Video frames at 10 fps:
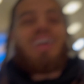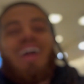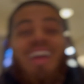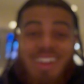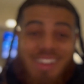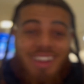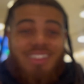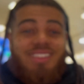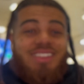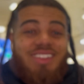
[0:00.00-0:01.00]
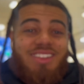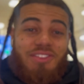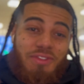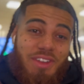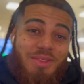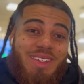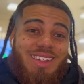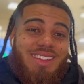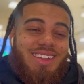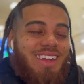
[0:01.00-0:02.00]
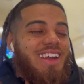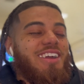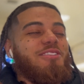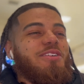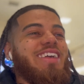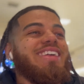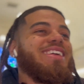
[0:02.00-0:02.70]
Alright? You feel me? Alright, word.